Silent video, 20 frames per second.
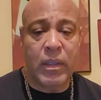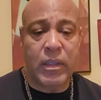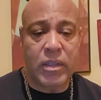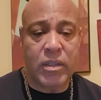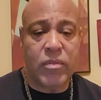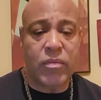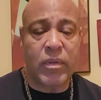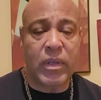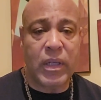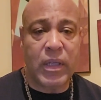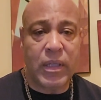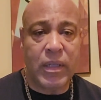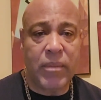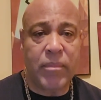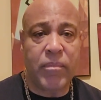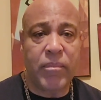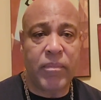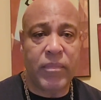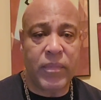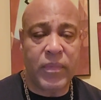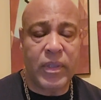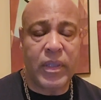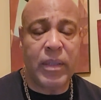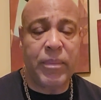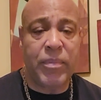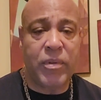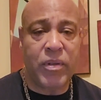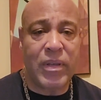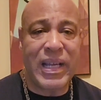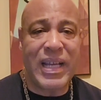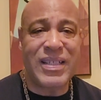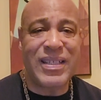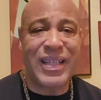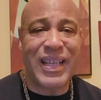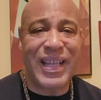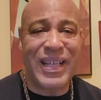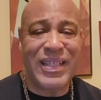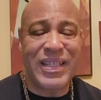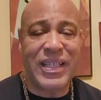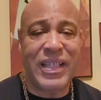just wanted to keep you guys
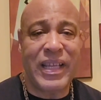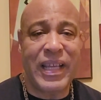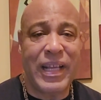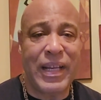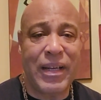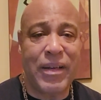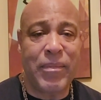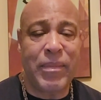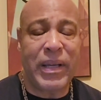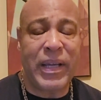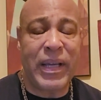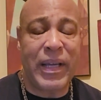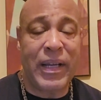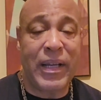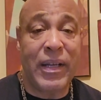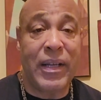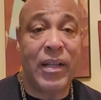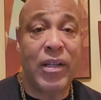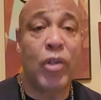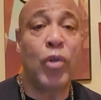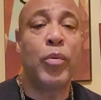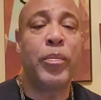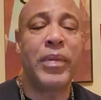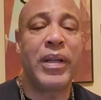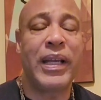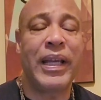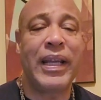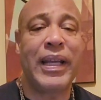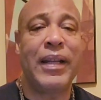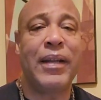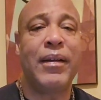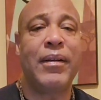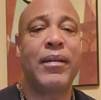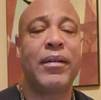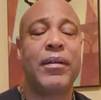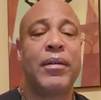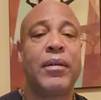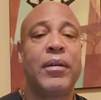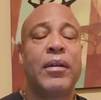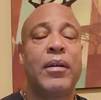educated, man, and illuminated.
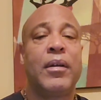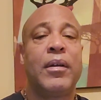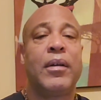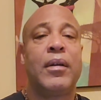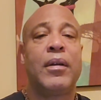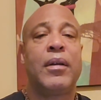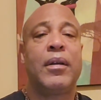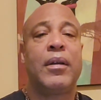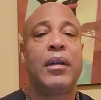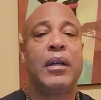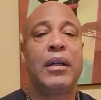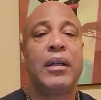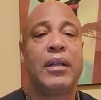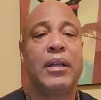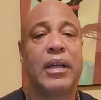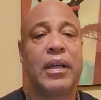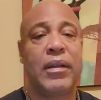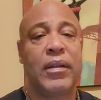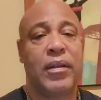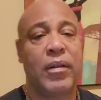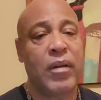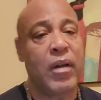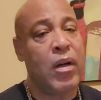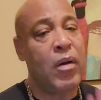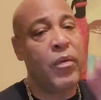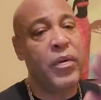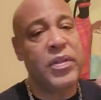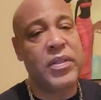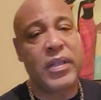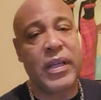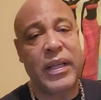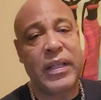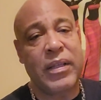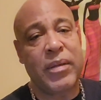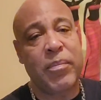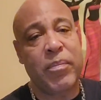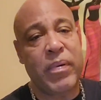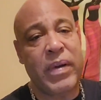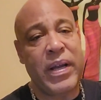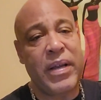And telling you, always take
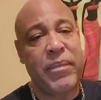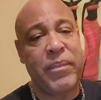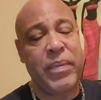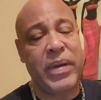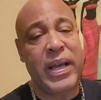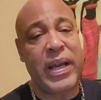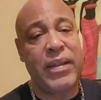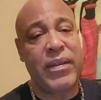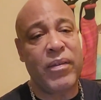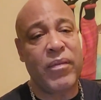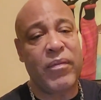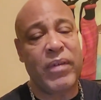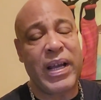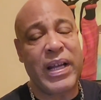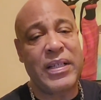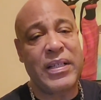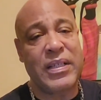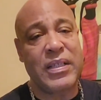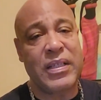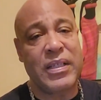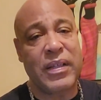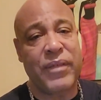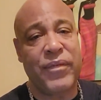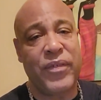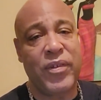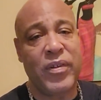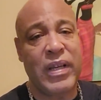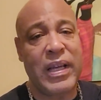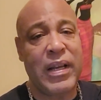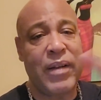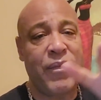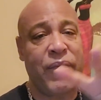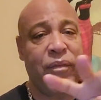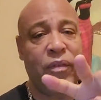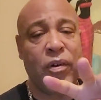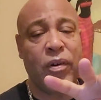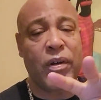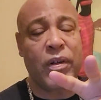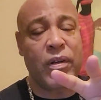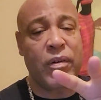the path of righteousness. If you got a
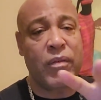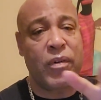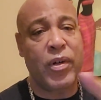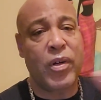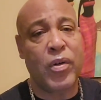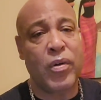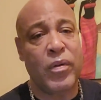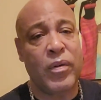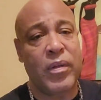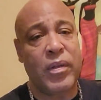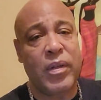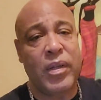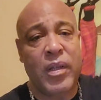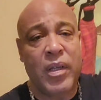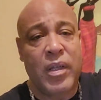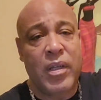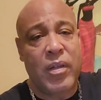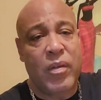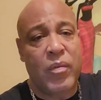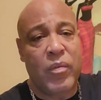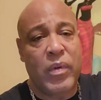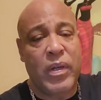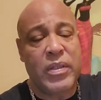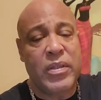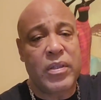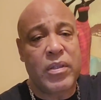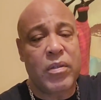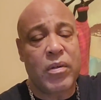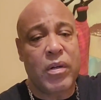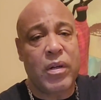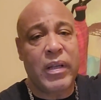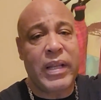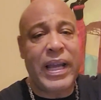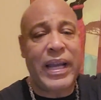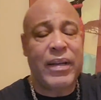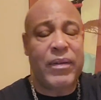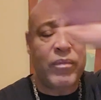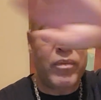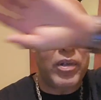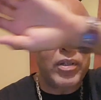fork in the road, one's toward
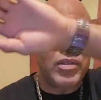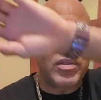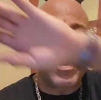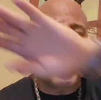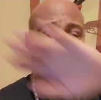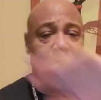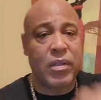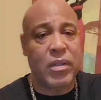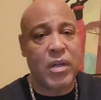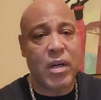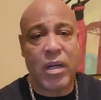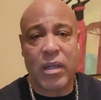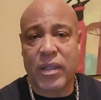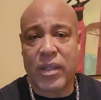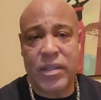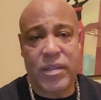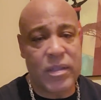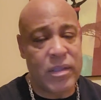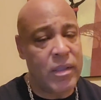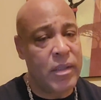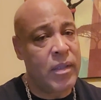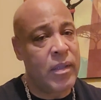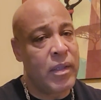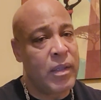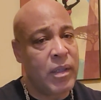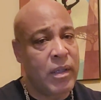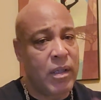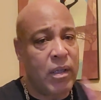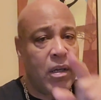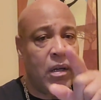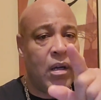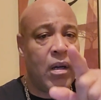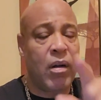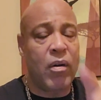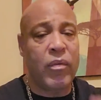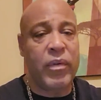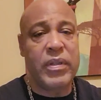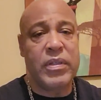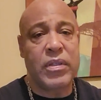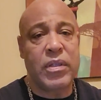light and one's toward darkness,
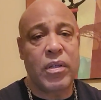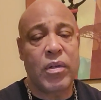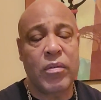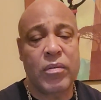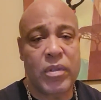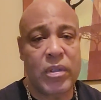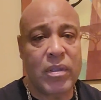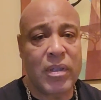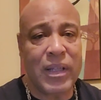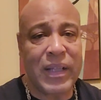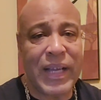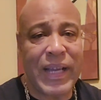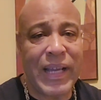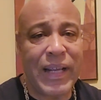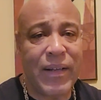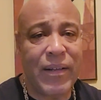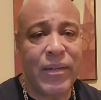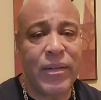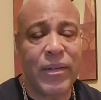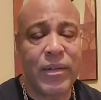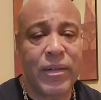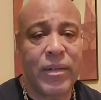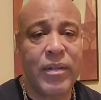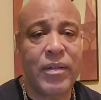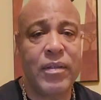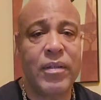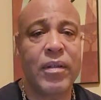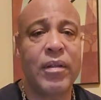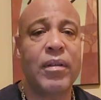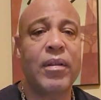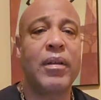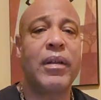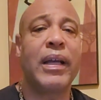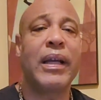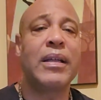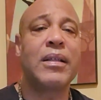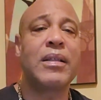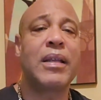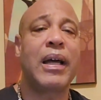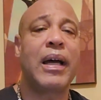always go to the light. So until
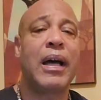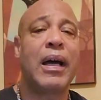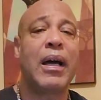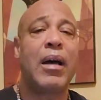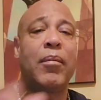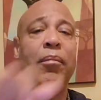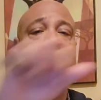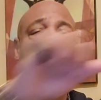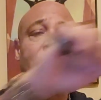next time,